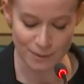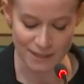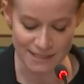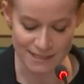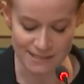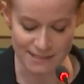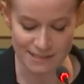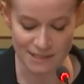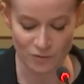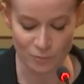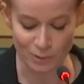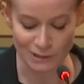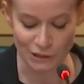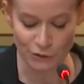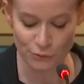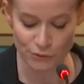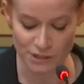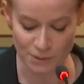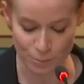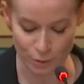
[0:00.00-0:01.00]
pieces of
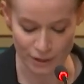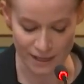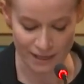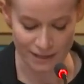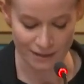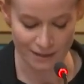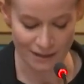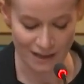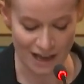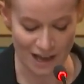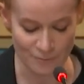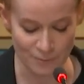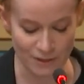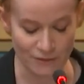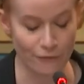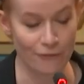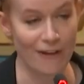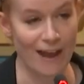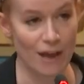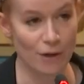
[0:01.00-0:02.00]
balloon debris have
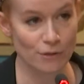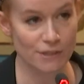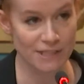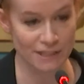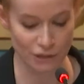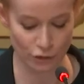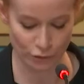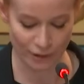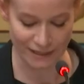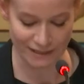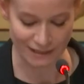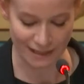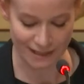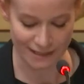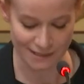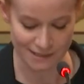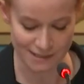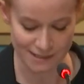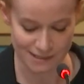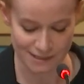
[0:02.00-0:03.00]
been found in the Great
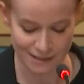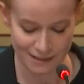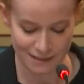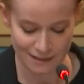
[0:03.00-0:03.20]
Lakes.